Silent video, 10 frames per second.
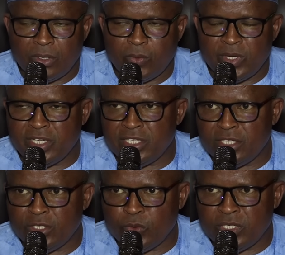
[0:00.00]
When they
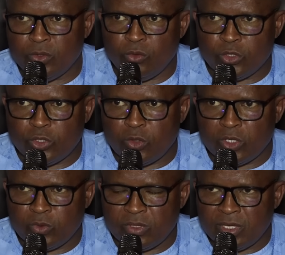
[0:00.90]
didn't win, they will go to
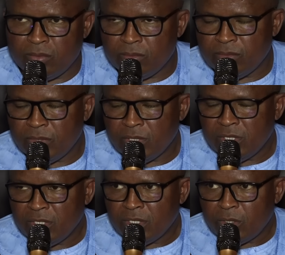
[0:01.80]
court with them.
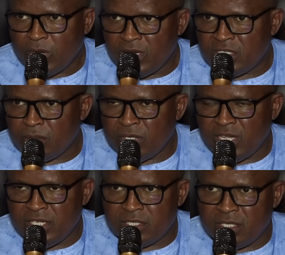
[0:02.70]
We had a similar
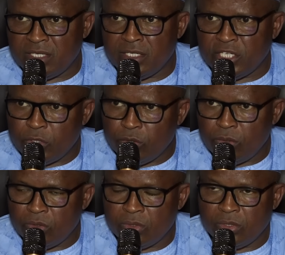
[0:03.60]
incident in Edo.
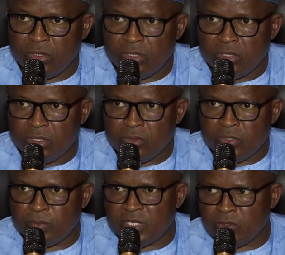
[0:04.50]

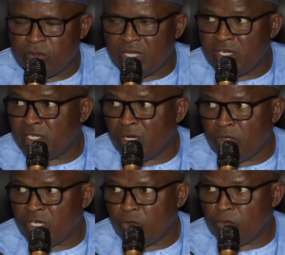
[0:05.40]
With a particular leader,
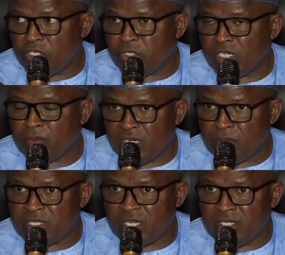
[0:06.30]
I will mention him, her
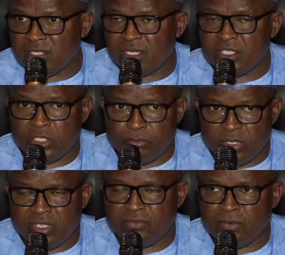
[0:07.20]
name is Hadiza. She
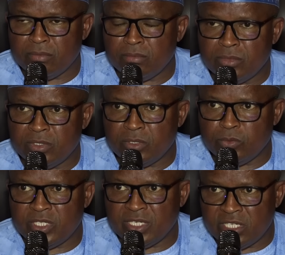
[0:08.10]
bought the form
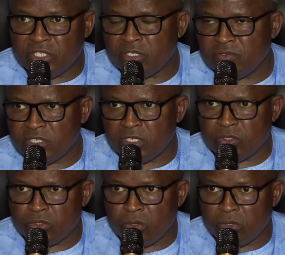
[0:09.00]
with the intention of taking
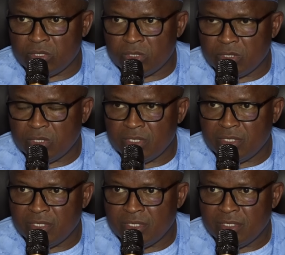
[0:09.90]
us to court.
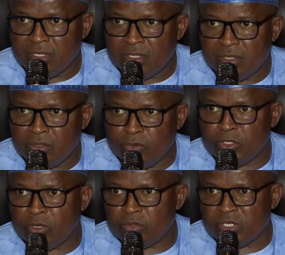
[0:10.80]
We
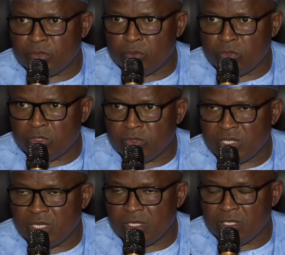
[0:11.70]
went up to Supreme Court with her.